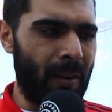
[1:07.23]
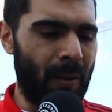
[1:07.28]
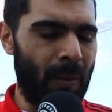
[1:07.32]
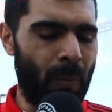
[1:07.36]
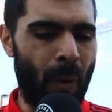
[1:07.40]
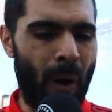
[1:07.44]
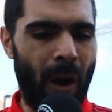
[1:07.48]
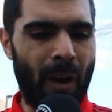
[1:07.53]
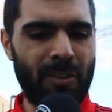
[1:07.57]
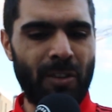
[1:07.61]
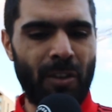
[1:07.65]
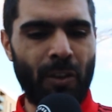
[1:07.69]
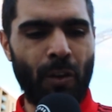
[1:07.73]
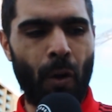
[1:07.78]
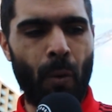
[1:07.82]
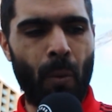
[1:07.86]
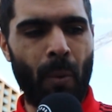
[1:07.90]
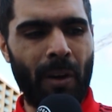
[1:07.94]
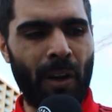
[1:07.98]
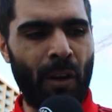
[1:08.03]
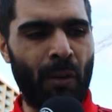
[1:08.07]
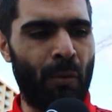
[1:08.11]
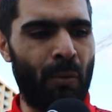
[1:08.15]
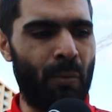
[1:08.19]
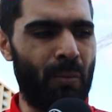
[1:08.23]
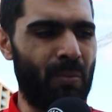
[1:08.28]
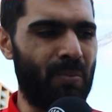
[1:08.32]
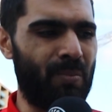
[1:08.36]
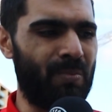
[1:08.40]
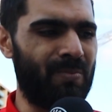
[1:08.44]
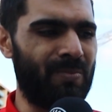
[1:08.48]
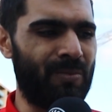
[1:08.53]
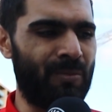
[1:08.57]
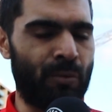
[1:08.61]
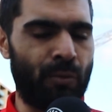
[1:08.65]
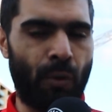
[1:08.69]
whilst I don't want
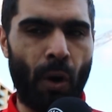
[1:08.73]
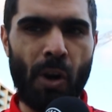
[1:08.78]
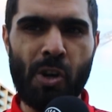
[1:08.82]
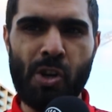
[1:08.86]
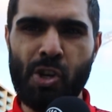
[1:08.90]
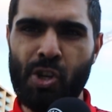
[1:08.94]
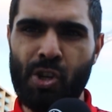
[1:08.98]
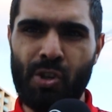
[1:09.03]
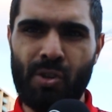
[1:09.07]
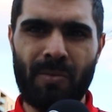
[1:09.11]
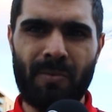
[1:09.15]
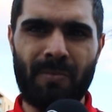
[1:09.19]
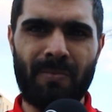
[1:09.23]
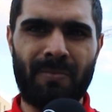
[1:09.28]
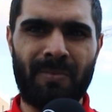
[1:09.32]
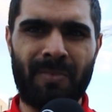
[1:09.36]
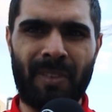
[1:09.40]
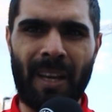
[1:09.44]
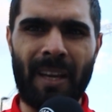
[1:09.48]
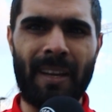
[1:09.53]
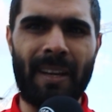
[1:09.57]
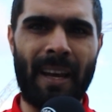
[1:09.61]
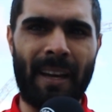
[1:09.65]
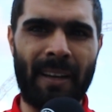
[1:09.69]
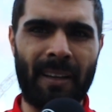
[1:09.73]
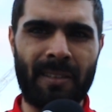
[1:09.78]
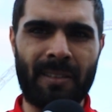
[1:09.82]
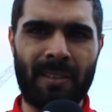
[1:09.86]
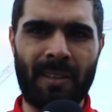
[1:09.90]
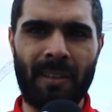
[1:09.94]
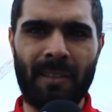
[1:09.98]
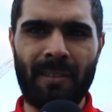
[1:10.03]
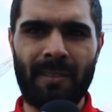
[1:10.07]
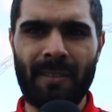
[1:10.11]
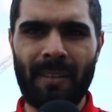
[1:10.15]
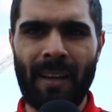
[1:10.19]
to rush Dean
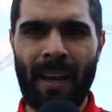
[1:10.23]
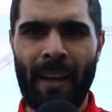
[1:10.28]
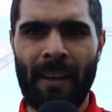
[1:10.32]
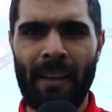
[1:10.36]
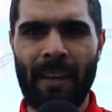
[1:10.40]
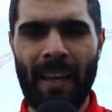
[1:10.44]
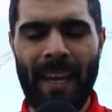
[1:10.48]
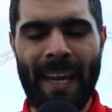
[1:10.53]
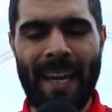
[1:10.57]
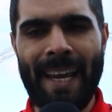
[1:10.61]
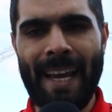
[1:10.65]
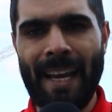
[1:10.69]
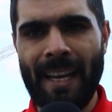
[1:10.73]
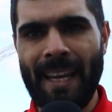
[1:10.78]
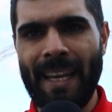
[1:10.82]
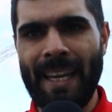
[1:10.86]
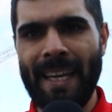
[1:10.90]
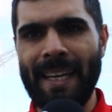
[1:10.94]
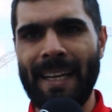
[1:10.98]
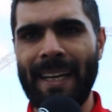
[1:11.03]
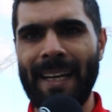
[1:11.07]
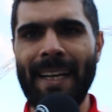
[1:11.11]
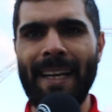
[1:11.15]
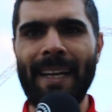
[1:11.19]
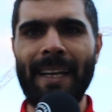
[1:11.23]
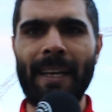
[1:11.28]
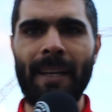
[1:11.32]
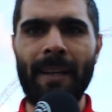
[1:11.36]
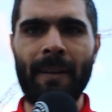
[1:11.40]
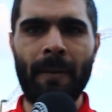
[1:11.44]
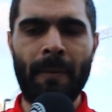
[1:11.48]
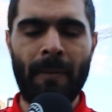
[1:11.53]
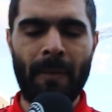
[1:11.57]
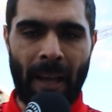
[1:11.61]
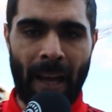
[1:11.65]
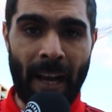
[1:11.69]
Henderson, and he he clearly
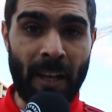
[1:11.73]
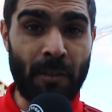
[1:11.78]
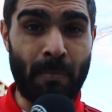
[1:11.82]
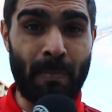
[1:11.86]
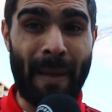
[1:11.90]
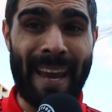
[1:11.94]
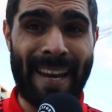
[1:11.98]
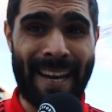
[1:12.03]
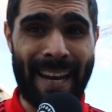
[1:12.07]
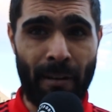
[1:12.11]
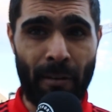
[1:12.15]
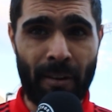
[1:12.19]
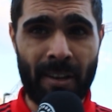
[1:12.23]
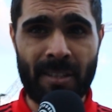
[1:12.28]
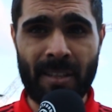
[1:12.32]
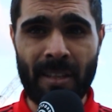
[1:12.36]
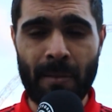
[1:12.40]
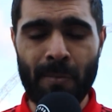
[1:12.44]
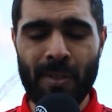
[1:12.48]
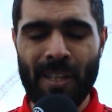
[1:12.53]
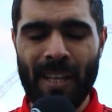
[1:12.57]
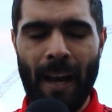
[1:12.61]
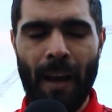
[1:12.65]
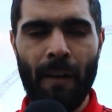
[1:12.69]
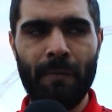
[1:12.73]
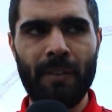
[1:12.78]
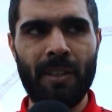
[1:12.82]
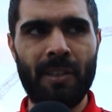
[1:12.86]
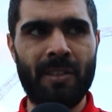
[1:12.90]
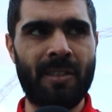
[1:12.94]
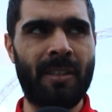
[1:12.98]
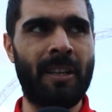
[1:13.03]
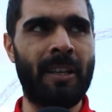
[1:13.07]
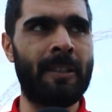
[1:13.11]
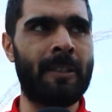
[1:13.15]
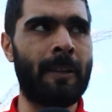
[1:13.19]
has made errors himself this
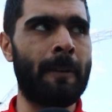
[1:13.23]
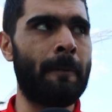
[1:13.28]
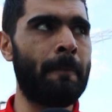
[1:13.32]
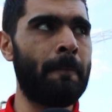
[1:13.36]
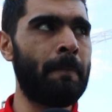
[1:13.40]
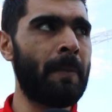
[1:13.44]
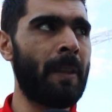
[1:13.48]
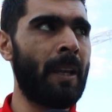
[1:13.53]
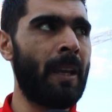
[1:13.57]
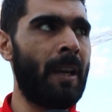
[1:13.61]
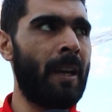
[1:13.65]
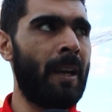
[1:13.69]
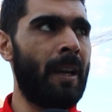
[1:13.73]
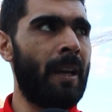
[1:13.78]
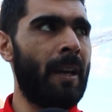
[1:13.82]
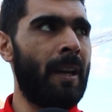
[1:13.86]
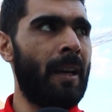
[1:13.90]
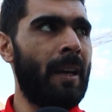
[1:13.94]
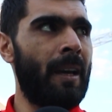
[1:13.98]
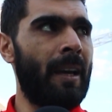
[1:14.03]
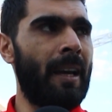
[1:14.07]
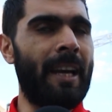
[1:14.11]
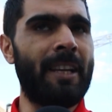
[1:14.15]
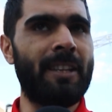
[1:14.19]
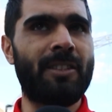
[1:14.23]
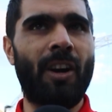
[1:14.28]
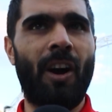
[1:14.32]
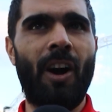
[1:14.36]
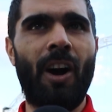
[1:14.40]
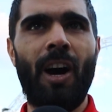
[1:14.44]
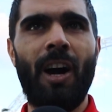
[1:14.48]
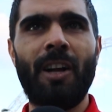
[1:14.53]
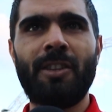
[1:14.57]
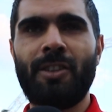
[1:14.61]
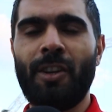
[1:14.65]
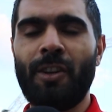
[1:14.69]
season. It's
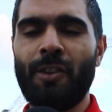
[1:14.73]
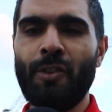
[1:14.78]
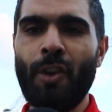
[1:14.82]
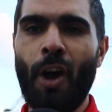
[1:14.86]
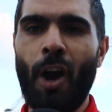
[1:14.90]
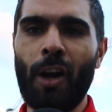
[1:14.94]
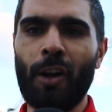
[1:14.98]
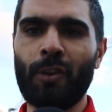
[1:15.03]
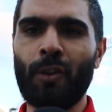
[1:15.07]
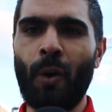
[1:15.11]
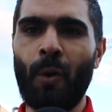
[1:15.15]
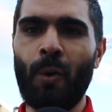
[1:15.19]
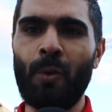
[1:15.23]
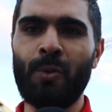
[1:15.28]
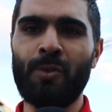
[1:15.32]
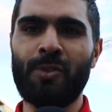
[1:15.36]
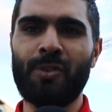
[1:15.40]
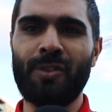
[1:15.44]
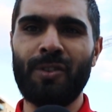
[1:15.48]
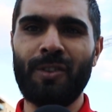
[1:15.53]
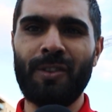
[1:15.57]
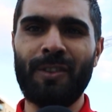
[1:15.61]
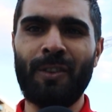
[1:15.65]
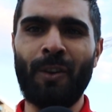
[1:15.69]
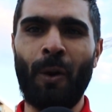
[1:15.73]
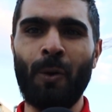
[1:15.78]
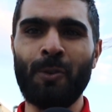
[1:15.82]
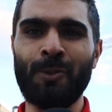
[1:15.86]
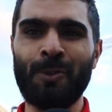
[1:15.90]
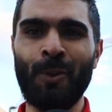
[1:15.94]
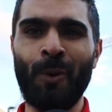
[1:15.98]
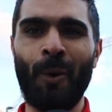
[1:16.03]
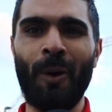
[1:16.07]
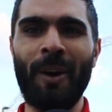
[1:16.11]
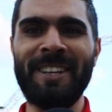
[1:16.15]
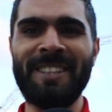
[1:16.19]
hard to knock those those
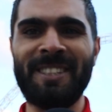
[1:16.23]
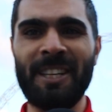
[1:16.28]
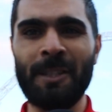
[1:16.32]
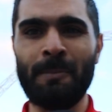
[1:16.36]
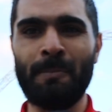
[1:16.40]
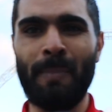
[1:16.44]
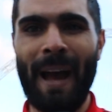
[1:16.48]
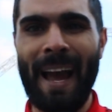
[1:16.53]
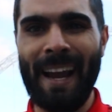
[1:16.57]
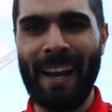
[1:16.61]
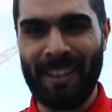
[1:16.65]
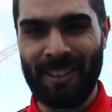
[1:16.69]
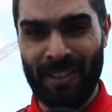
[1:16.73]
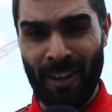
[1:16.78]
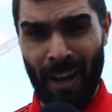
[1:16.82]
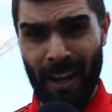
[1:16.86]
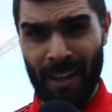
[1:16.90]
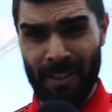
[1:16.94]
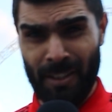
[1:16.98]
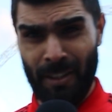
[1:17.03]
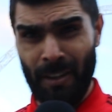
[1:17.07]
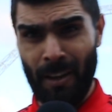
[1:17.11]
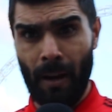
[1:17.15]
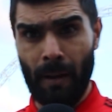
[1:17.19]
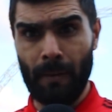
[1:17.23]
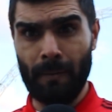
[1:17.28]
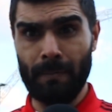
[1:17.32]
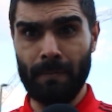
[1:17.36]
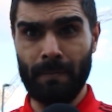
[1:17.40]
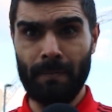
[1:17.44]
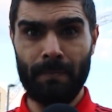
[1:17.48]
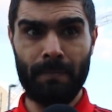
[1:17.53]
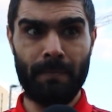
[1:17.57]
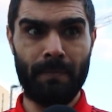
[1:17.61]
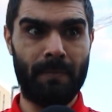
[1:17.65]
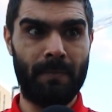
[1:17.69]
noises back. It's hard to knock
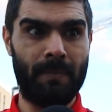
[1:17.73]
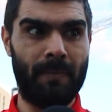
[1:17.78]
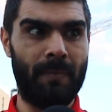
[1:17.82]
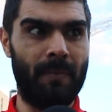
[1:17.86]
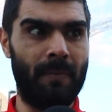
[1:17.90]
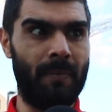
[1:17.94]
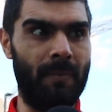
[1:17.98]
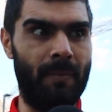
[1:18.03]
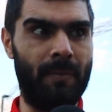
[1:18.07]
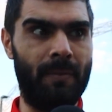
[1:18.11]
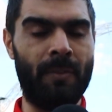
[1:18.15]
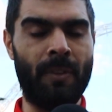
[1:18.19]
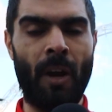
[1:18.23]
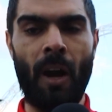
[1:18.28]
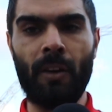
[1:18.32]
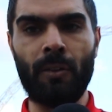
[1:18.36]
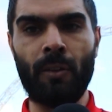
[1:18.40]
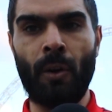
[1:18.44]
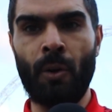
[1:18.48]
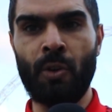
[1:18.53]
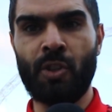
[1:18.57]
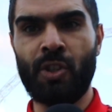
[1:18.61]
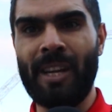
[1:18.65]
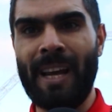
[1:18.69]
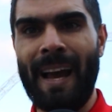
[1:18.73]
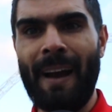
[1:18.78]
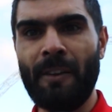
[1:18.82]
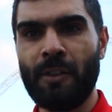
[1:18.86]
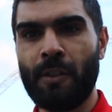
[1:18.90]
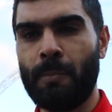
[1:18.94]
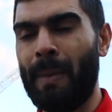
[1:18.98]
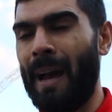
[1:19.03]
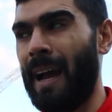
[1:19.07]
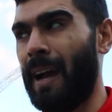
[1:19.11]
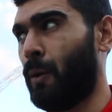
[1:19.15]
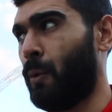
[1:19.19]
knock those
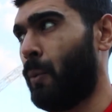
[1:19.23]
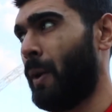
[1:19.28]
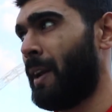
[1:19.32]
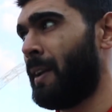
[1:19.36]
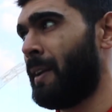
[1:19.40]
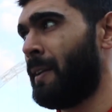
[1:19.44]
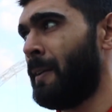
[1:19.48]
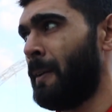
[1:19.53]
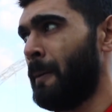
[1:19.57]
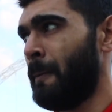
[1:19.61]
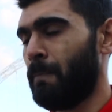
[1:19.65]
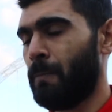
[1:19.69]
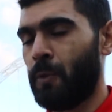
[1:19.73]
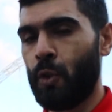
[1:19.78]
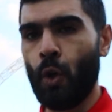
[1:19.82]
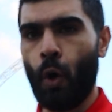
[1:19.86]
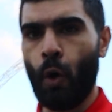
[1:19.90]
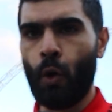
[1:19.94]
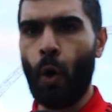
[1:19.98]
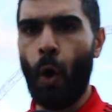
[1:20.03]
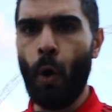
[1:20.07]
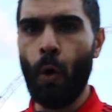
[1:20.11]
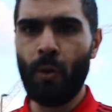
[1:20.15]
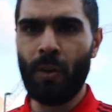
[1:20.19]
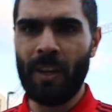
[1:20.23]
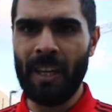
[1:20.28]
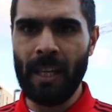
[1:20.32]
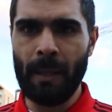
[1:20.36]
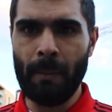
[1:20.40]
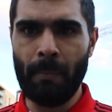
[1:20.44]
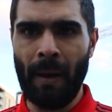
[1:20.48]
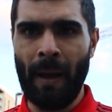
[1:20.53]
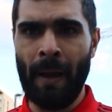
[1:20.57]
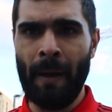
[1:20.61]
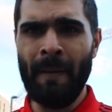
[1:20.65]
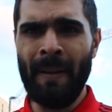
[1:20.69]
shouts back when your
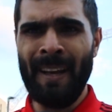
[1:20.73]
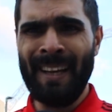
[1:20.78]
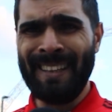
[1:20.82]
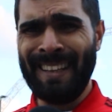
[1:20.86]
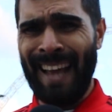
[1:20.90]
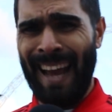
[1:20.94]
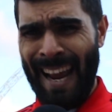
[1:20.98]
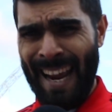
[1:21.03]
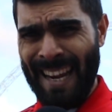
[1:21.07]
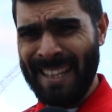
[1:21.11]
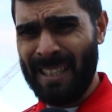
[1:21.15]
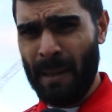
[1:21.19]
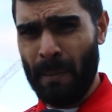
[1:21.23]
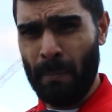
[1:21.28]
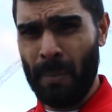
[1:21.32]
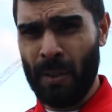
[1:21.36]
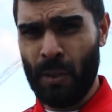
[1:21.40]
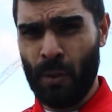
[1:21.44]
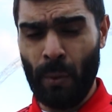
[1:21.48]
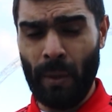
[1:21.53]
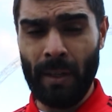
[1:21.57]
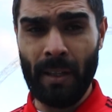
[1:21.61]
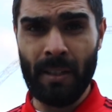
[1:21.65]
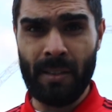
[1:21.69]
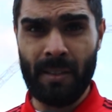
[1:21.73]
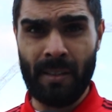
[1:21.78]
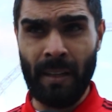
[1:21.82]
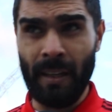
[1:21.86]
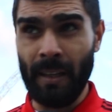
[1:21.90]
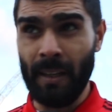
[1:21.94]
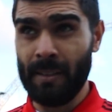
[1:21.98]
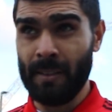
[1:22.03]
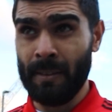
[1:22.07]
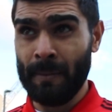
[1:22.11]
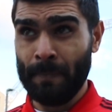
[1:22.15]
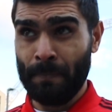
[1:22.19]
goalkeeper that is in between the
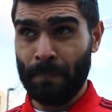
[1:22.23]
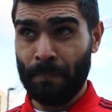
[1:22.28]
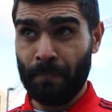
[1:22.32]
sticks